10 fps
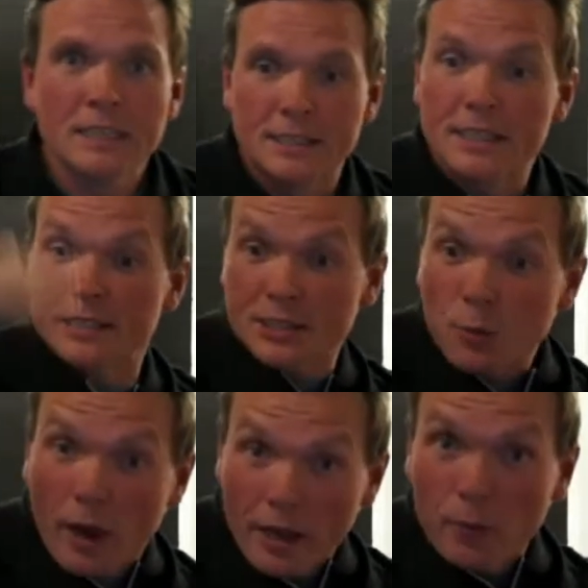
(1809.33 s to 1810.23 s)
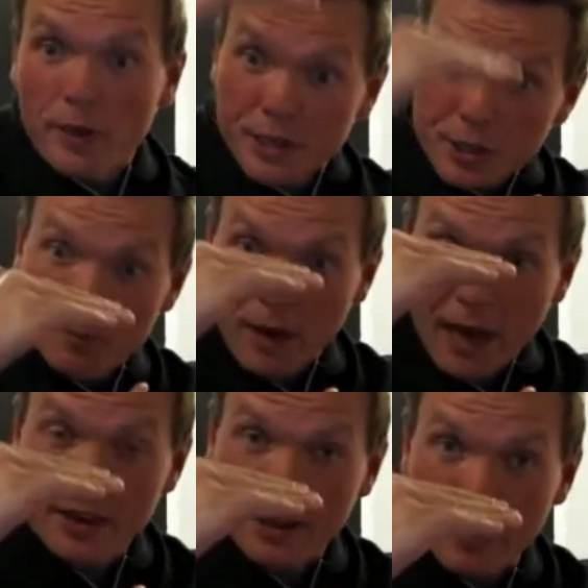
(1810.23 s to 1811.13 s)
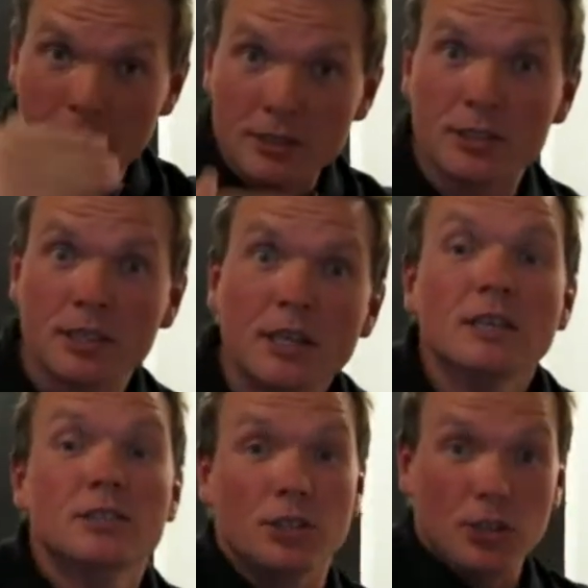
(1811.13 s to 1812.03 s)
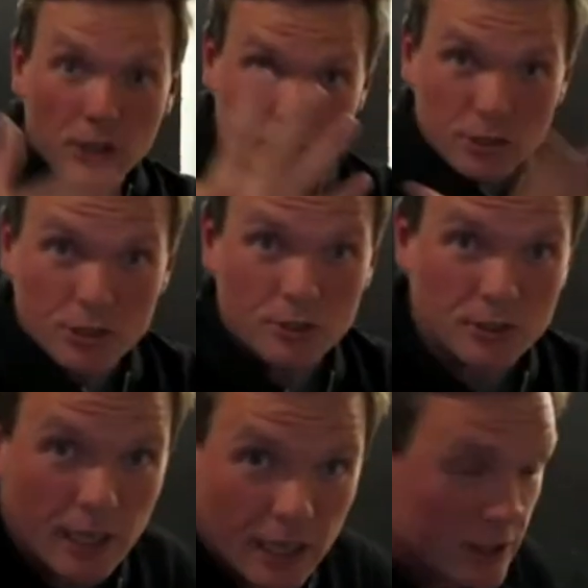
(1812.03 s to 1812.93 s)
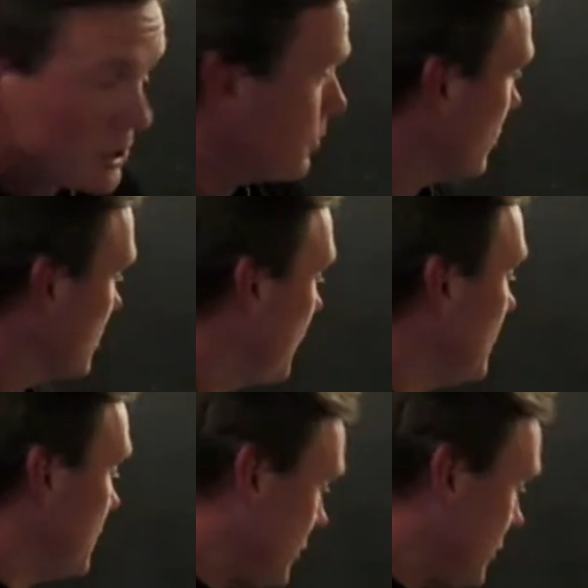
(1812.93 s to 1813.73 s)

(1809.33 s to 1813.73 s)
So this is a way that we can compact the image so that you can shoot it in a smaller space.